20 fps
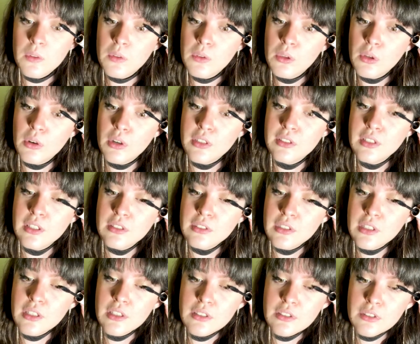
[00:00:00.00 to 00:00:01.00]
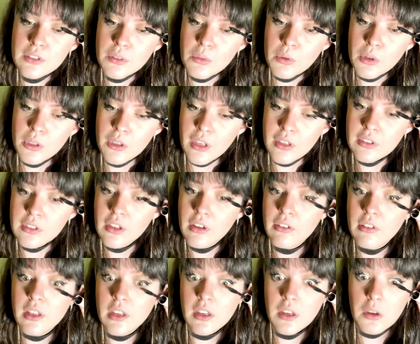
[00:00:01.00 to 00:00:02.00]
their existence. Well, that's kind
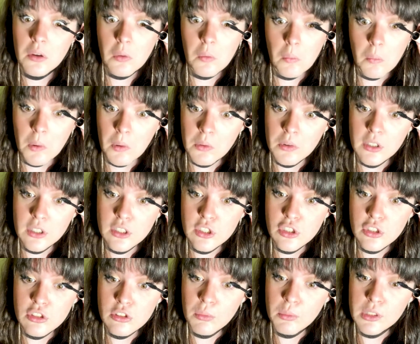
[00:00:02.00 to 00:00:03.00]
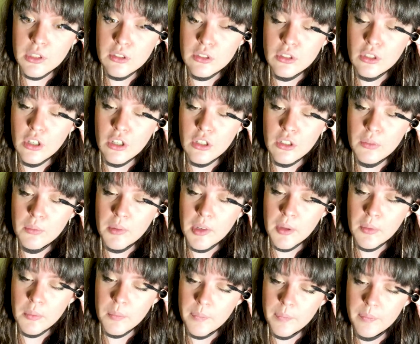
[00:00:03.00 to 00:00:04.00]
of like my relationship with this girl, but
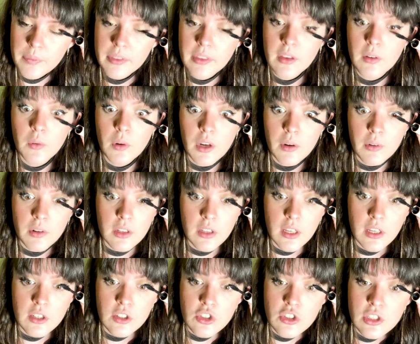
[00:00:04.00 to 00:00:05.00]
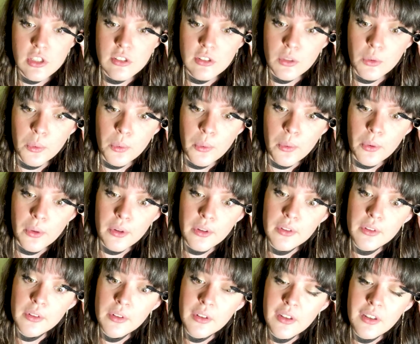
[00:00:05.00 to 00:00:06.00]
whatever, like she's cool.
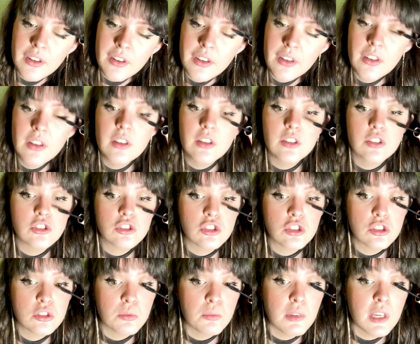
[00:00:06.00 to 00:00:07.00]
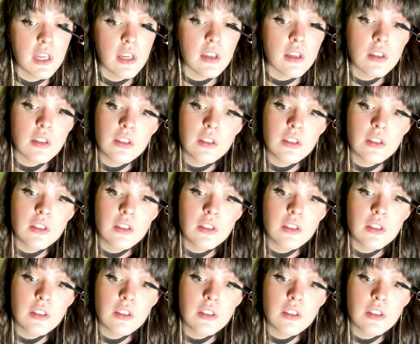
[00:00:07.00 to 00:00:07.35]
It's just me.